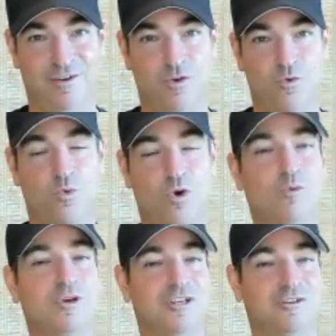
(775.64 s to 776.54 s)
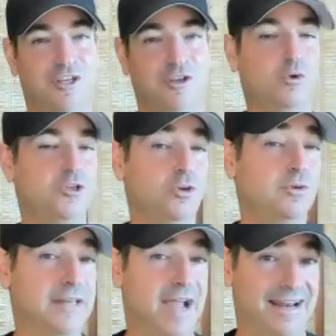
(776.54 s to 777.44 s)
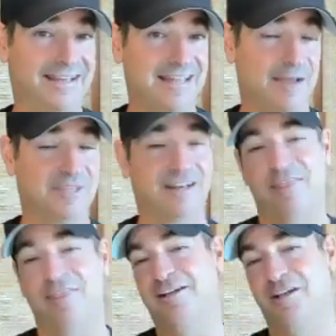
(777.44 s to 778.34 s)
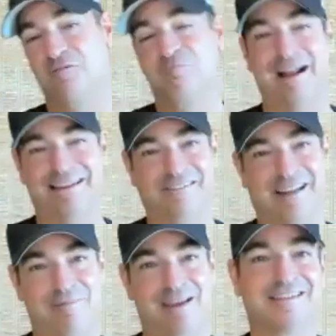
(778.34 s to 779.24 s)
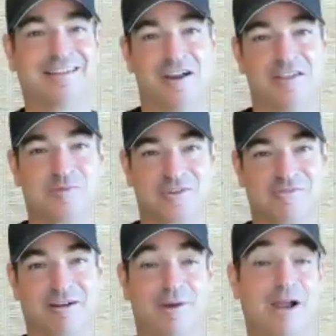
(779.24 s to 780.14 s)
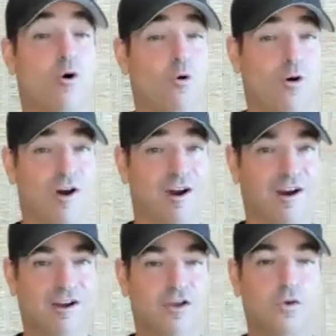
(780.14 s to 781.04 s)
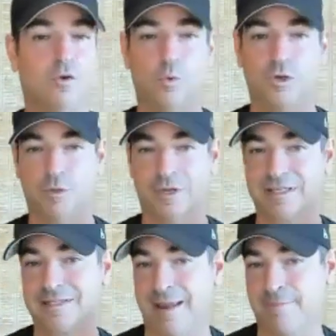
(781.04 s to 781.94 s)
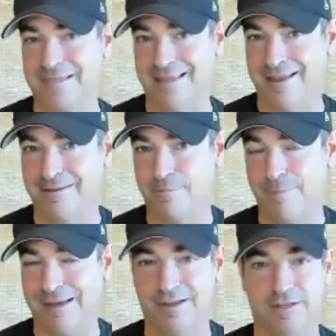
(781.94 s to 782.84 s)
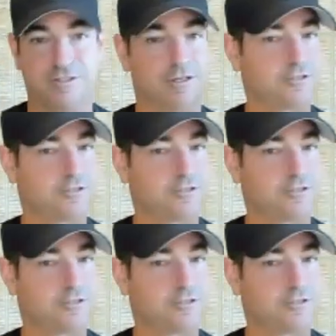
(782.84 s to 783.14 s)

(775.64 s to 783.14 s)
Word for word: What would you do? Would you not accept it and then go back to your database and call this person right away? Or would you accept it because there's